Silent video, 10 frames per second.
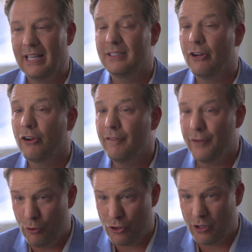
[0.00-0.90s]
Is there
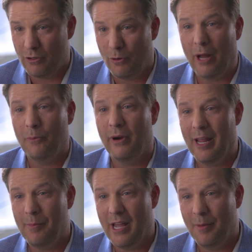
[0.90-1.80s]
confusion around what
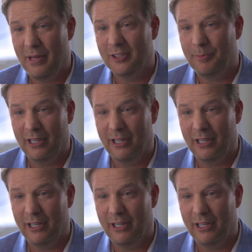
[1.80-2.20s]
ABM is?